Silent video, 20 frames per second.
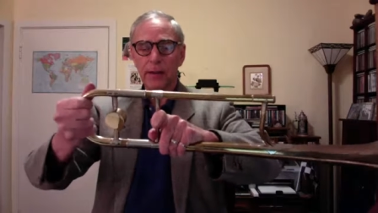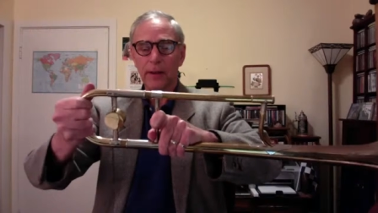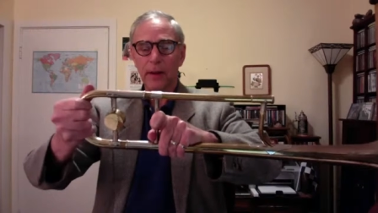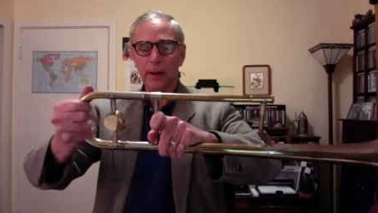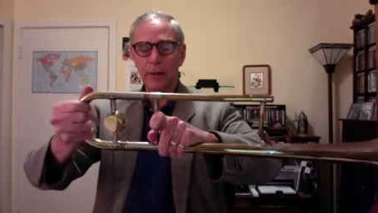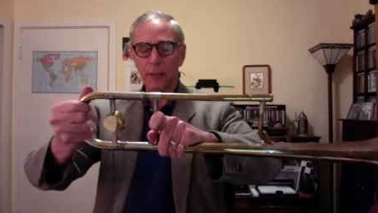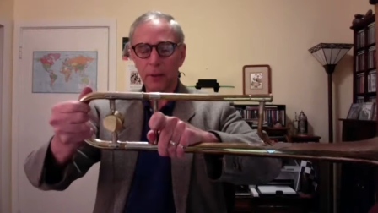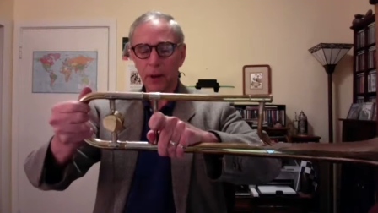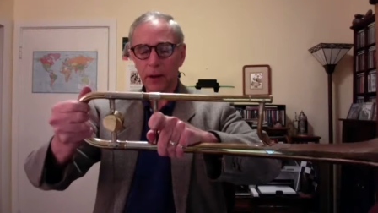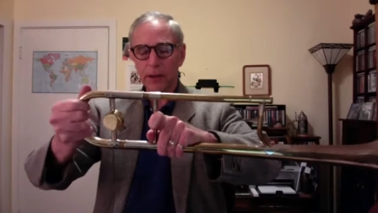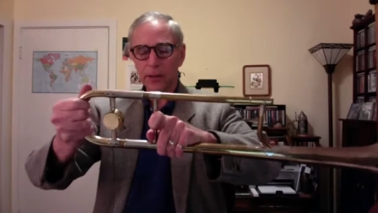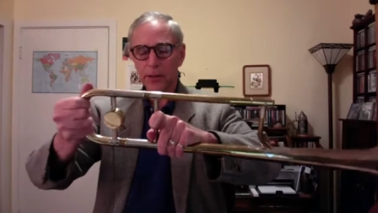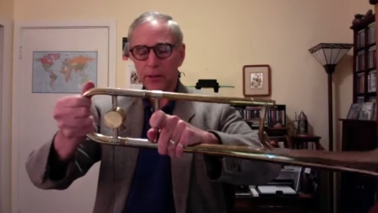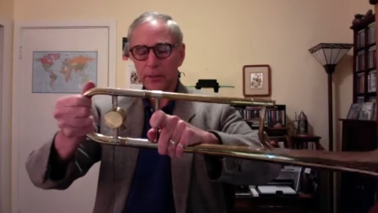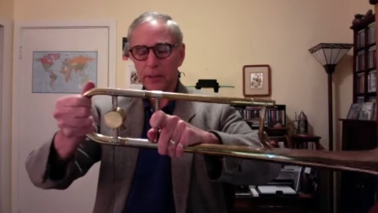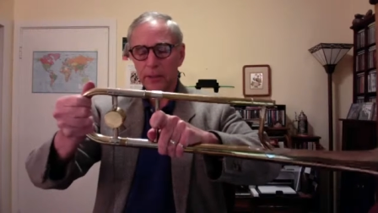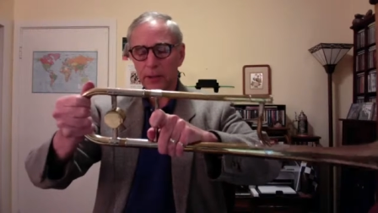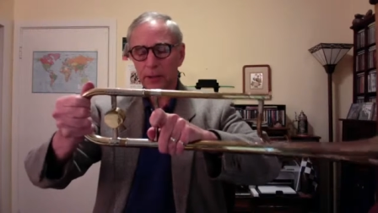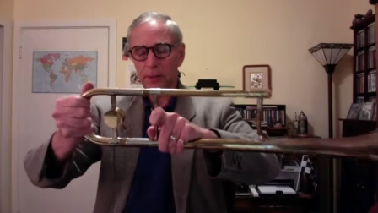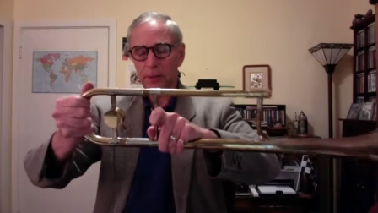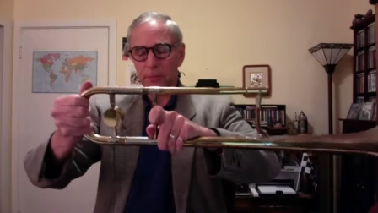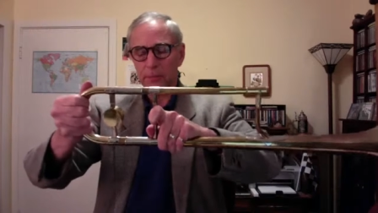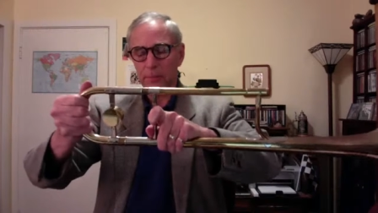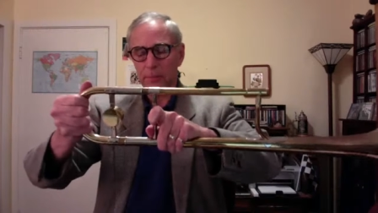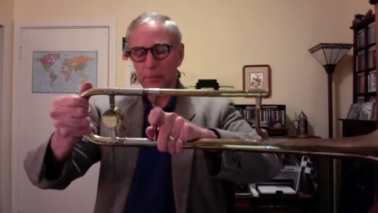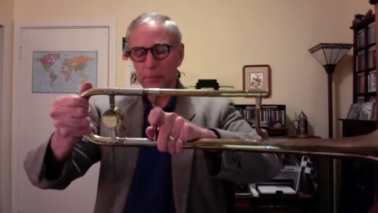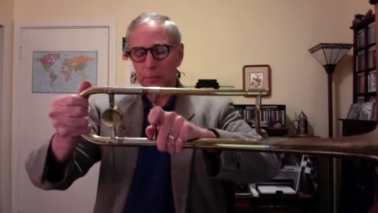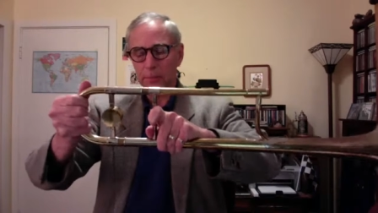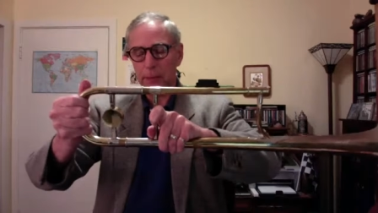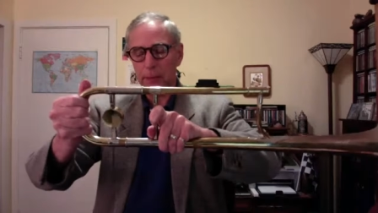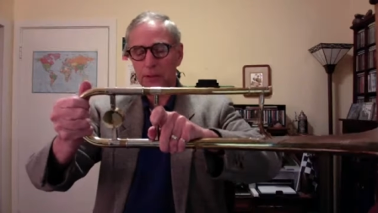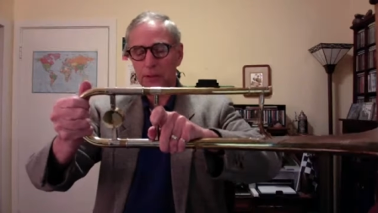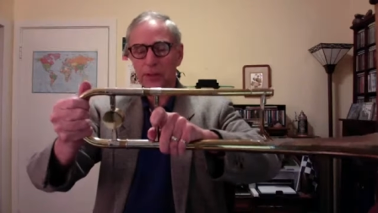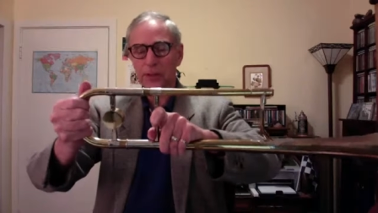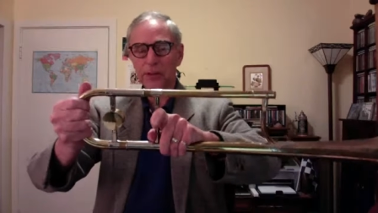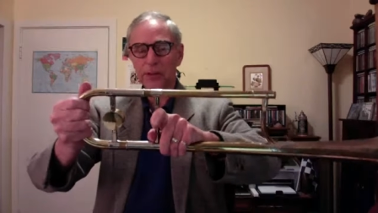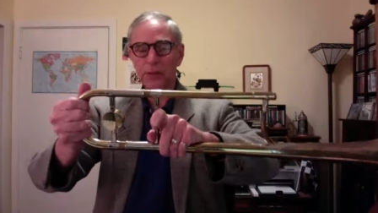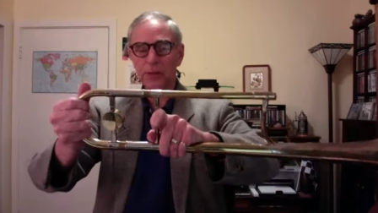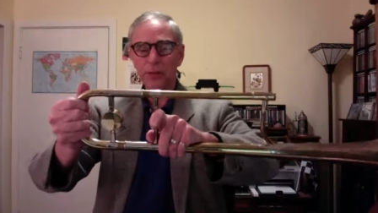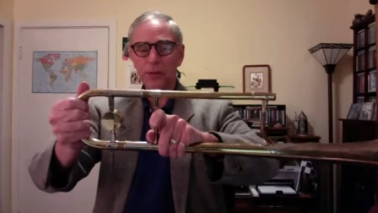I want to be best
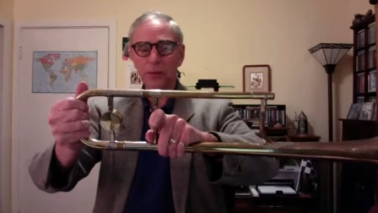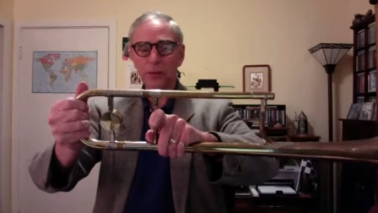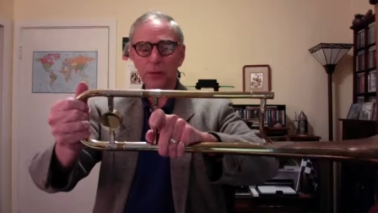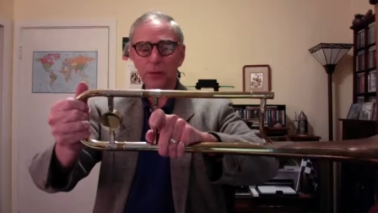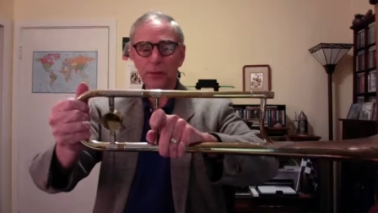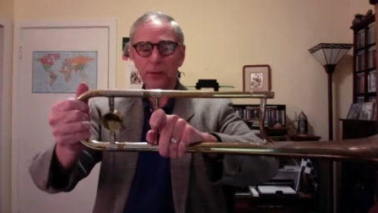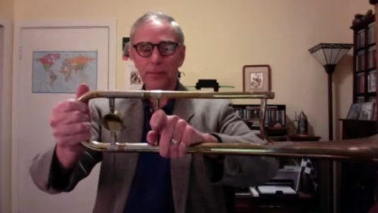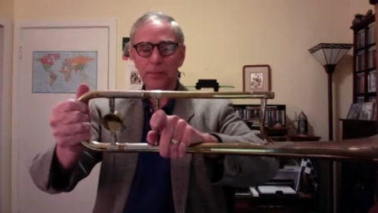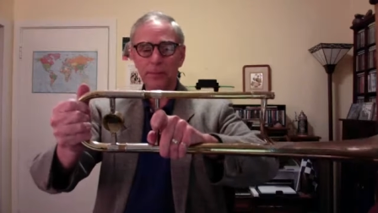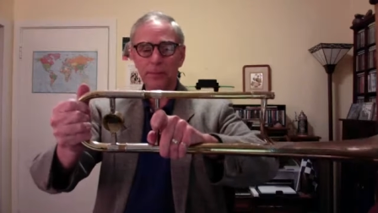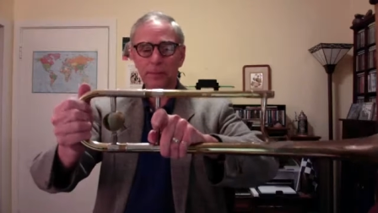in tune,